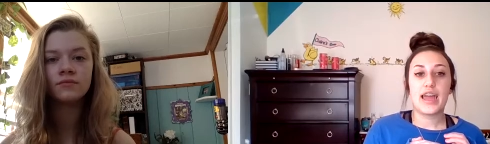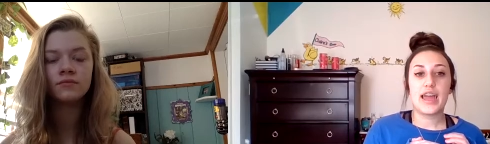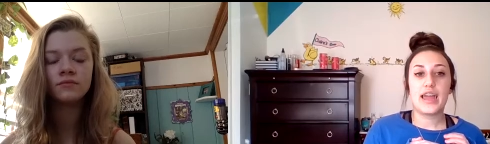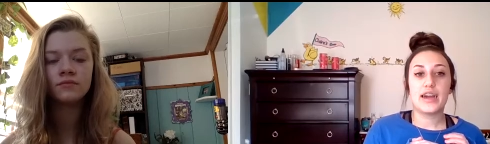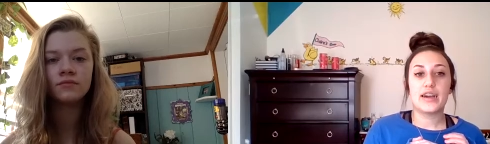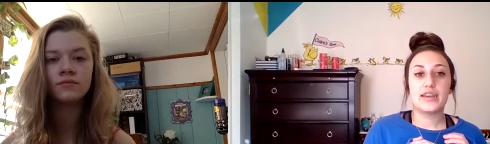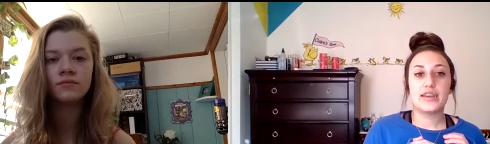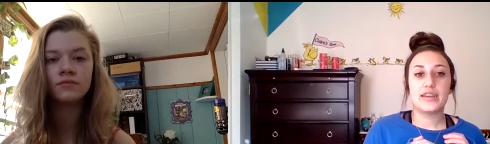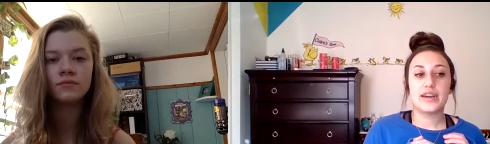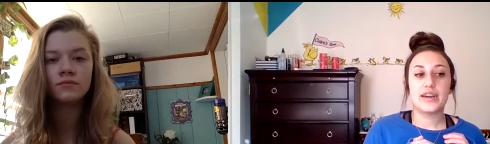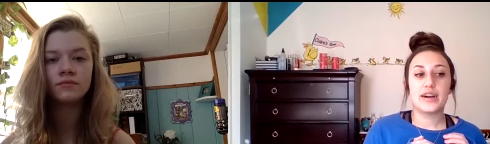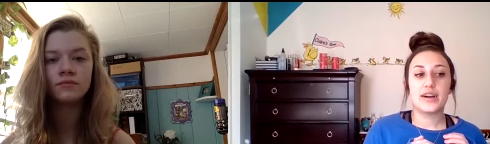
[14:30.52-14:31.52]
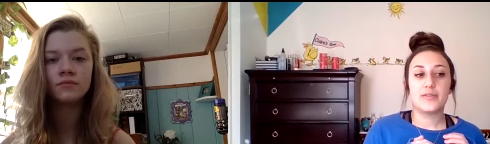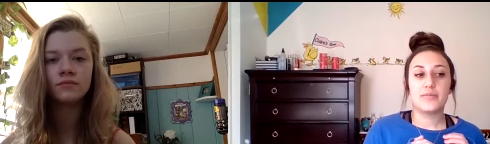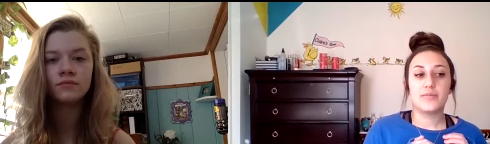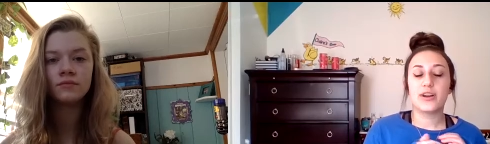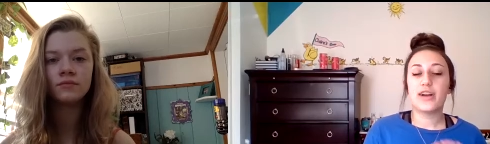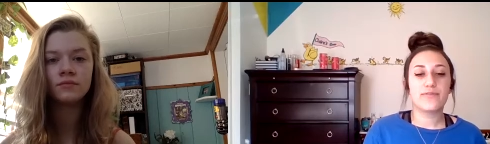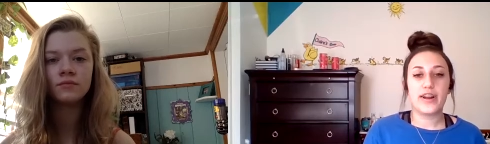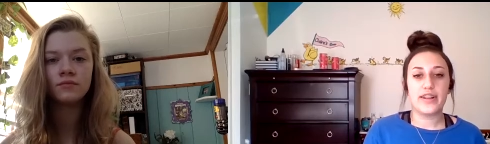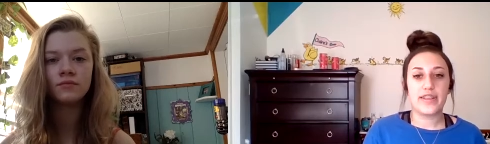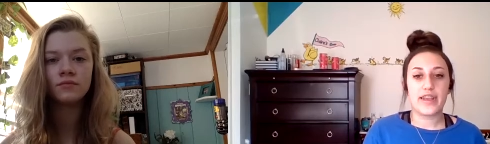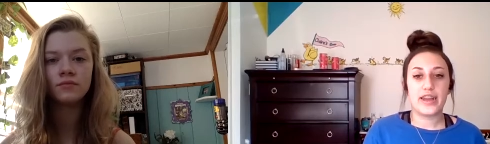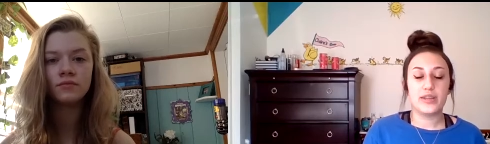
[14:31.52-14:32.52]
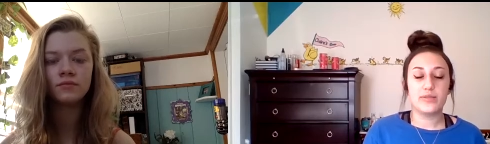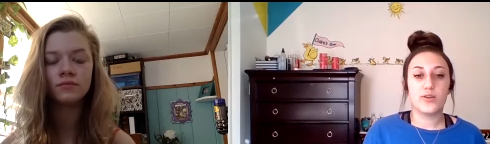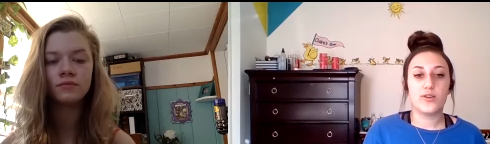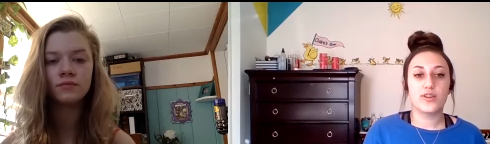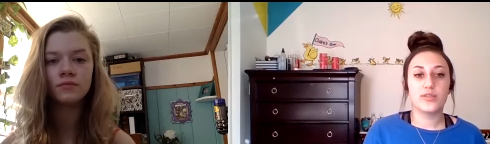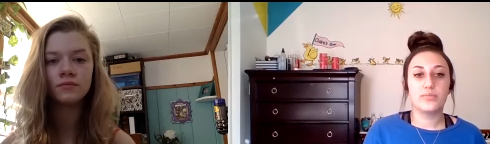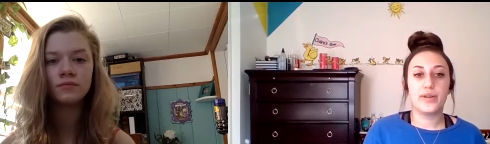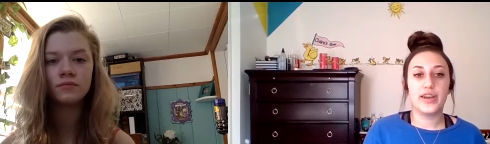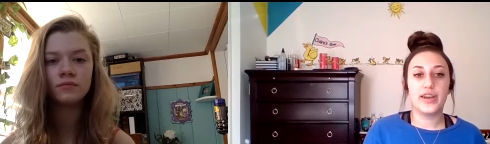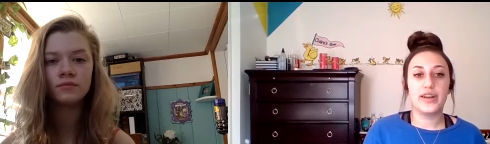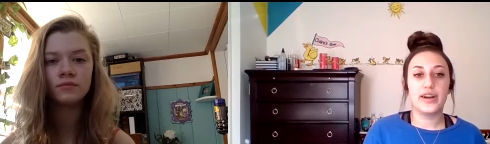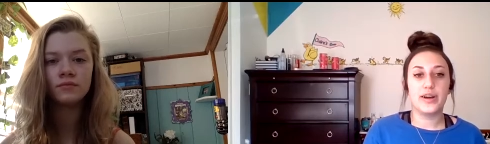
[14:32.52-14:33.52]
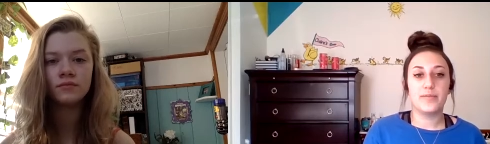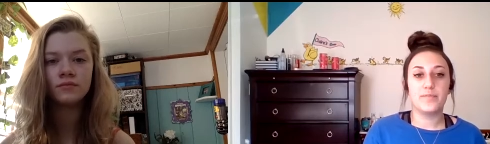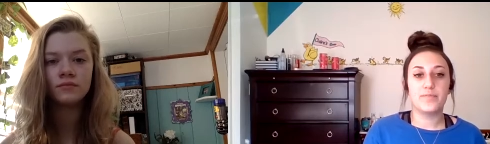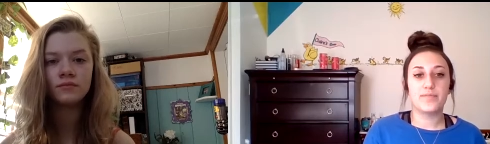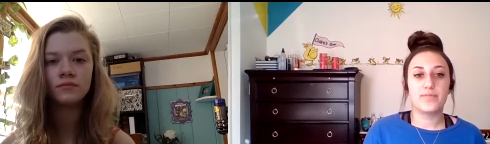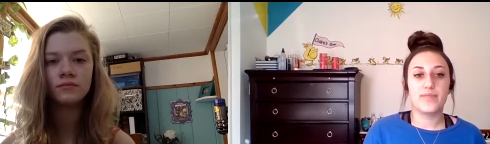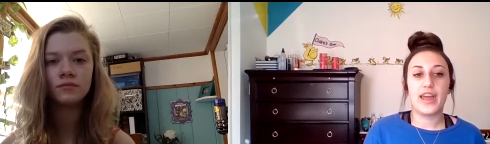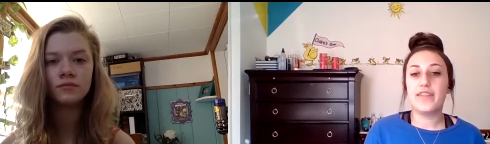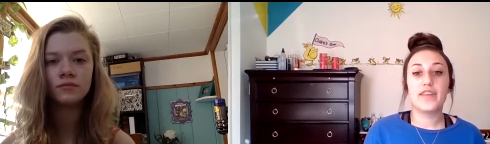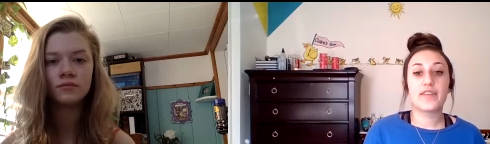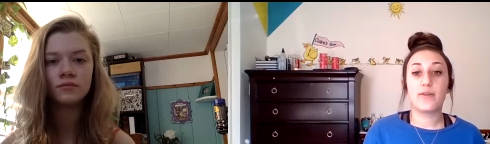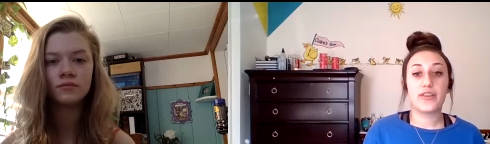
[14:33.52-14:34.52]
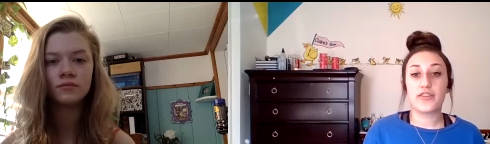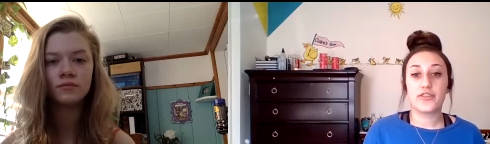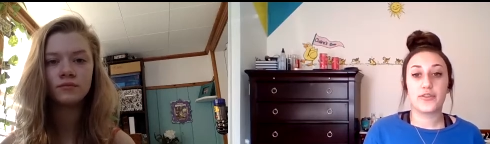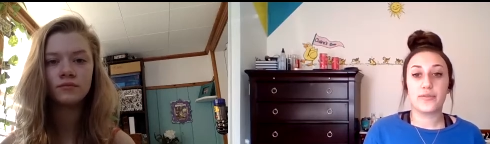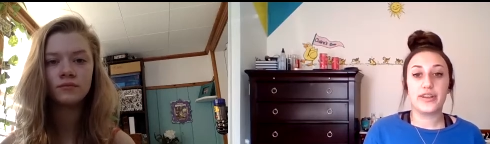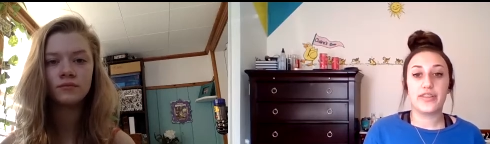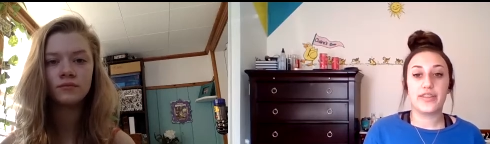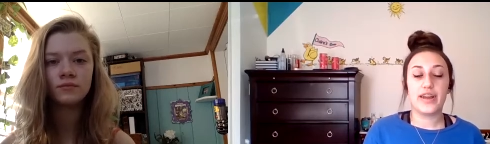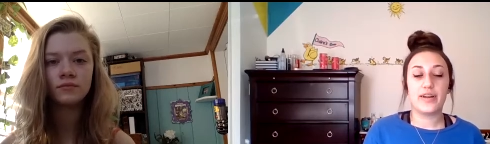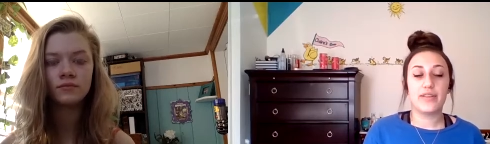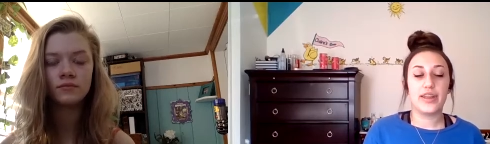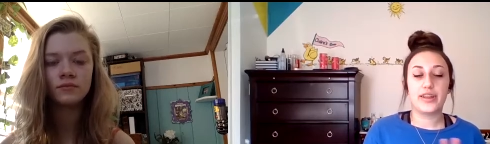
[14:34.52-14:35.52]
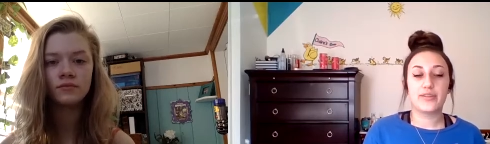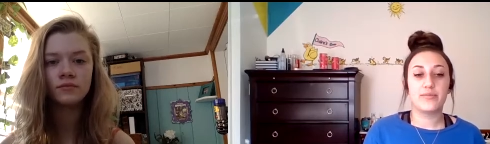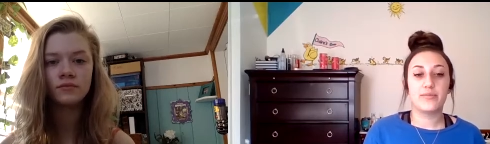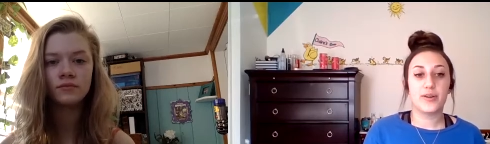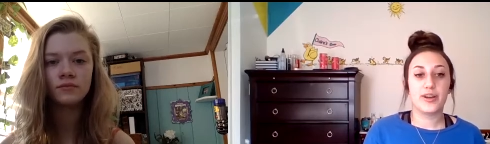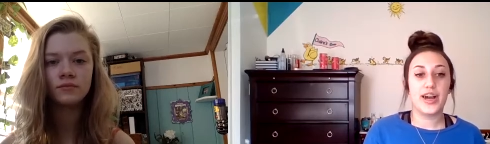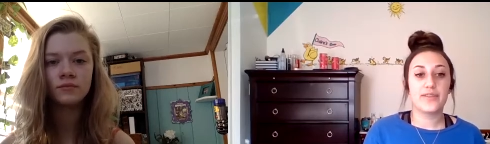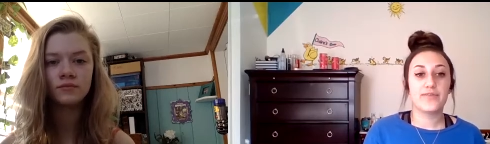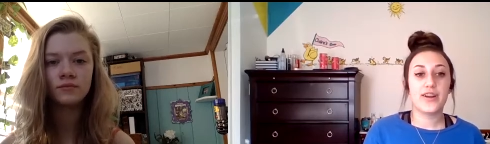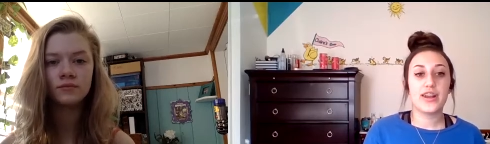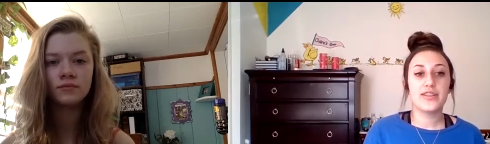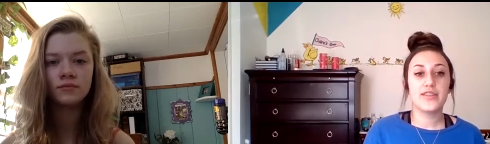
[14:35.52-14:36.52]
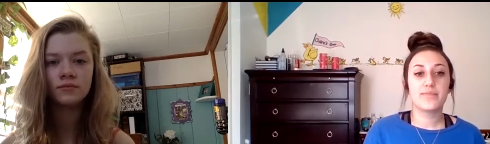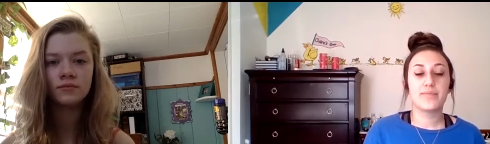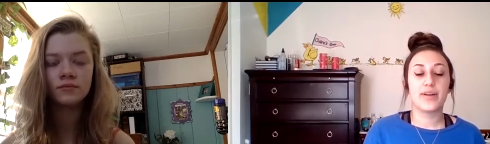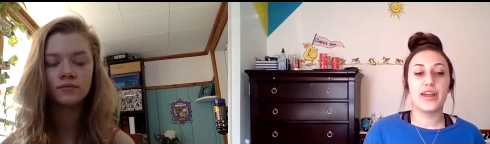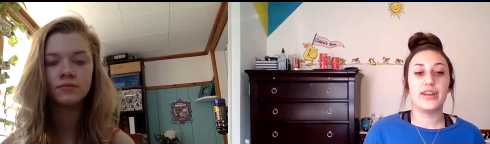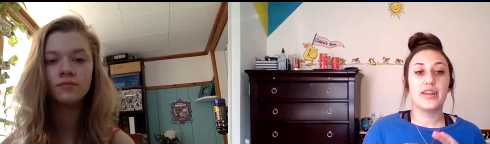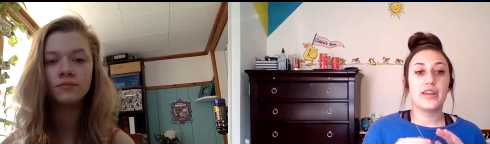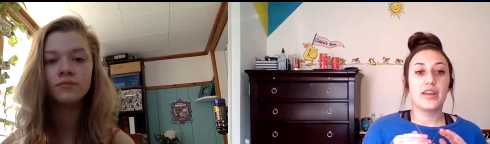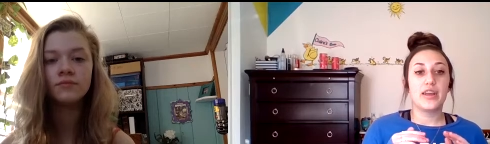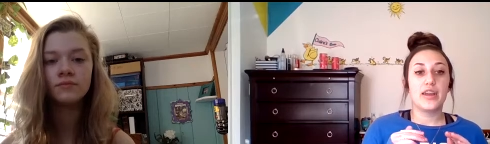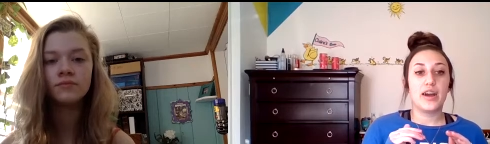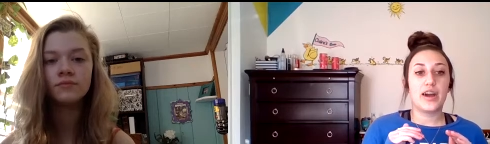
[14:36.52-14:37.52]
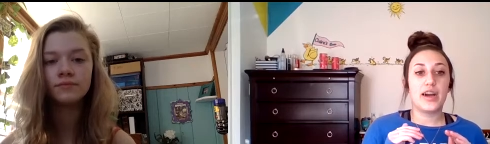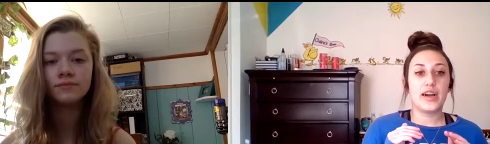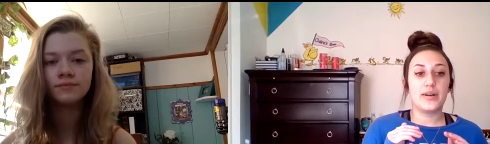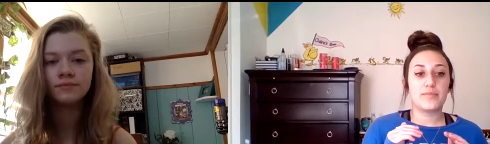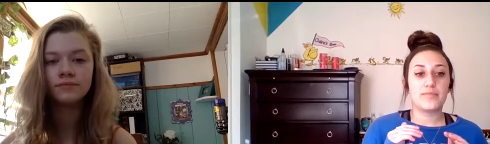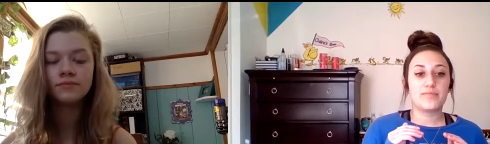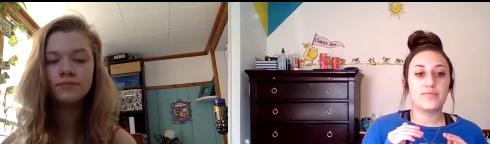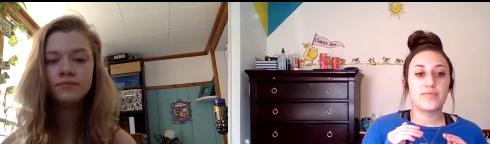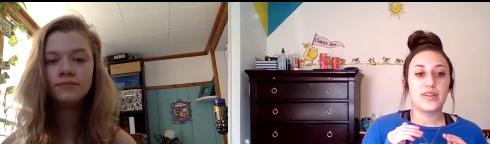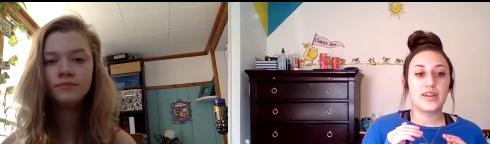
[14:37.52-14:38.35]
Speaker 1: and um, we're not friends anymore but um, and this wasn't the reason that like we're not friends but um,